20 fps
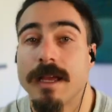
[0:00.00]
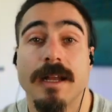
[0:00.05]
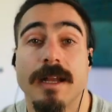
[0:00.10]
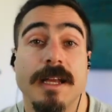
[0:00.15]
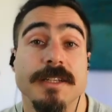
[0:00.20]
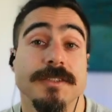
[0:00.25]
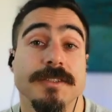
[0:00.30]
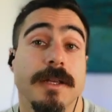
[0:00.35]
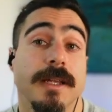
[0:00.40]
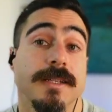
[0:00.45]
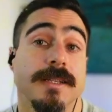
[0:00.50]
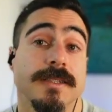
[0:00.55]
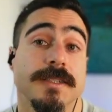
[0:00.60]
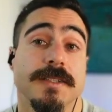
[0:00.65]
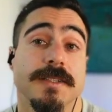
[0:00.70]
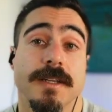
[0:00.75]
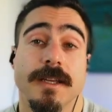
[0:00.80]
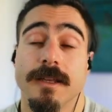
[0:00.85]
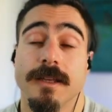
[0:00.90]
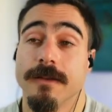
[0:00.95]
as you can
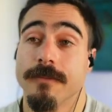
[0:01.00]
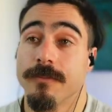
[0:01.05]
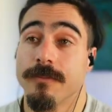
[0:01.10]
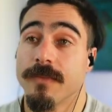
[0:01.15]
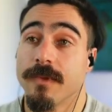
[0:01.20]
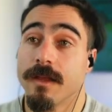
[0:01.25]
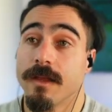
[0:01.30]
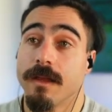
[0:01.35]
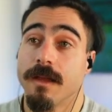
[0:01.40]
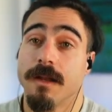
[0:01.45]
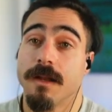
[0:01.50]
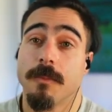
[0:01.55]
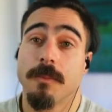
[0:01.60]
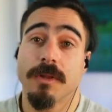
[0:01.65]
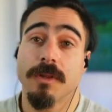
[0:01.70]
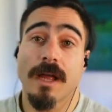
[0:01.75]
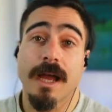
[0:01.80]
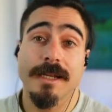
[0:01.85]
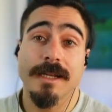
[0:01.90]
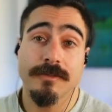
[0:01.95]
see, it
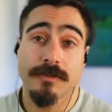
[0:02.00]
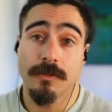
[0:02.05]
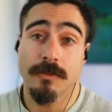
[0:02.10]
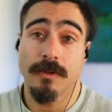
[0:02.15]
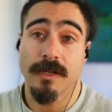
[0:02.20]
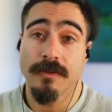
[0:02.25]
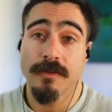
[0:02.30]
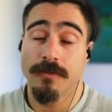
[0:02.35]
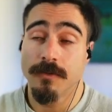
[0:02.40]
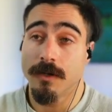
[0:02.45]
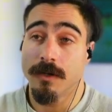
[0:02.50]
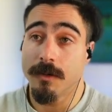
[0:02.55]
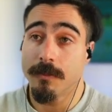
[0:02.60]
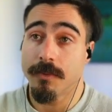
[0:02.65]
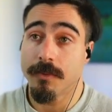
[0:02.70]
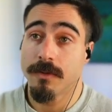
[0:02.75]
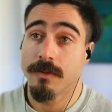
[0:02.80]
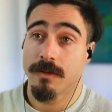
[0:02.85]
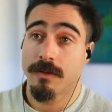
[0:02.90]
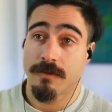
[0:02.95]
applied the reverb
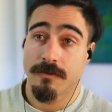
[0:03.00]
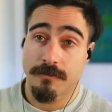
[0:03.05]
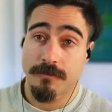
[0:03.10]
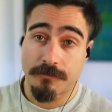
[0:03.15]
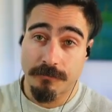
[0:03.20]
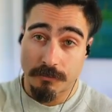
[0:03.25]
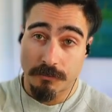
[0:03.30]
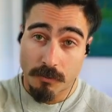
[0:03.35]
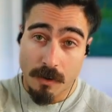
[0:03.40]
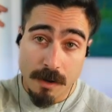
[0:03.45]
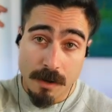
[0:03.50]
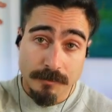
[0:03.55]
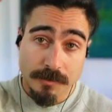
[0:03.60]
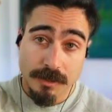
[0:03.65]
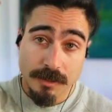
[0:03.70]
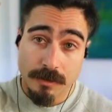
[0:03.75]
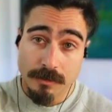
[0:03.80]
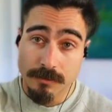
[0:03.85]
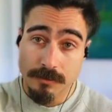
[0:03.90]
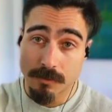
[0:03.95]
from
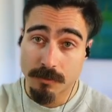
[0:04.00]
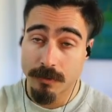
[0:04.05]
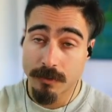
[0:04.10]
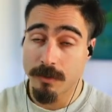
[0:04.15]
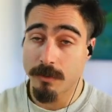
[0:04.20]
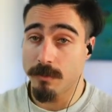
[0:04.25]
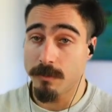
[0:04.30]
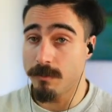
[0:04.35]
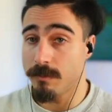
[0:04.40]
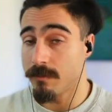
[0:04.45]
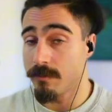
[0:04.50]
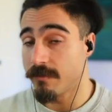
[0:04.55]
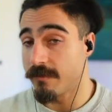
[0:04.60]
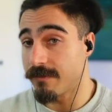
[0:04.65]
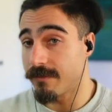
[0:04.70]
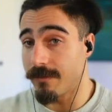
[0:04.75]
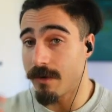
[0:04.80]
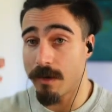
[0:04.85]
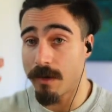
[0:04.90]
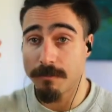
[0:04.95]
the other room,
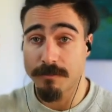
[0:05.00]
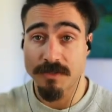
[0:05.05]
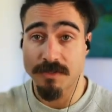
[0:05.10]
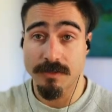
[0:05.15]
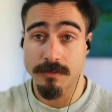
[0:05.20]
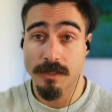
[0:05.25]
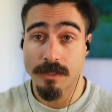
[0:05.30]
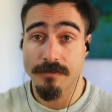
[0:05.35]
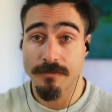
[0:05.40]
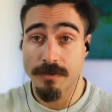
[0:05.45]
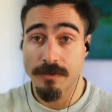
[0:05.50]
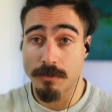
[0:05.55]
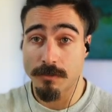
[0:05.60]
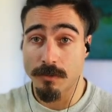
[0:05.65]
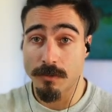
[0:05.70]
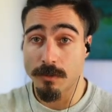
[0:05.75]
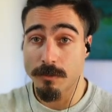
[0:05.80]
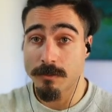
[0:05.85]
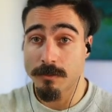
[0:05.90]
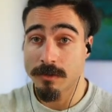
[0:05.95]
from the living
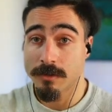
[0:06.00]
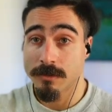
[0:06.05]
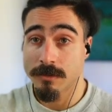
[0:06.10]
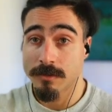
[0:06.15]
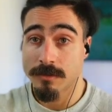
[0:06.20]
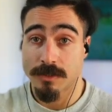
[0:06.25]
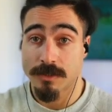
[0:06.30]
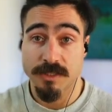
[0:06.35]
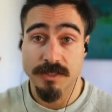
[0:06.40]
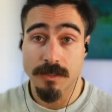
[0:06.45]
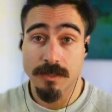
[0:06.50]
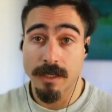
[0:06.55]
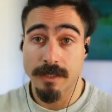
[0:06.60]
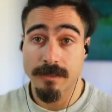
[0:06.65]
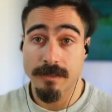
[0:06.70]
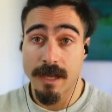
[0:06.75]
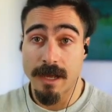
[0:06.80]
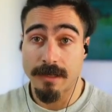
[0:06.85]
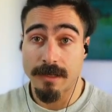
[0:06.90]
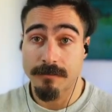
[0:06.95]
room, just like
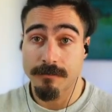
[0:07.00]
that.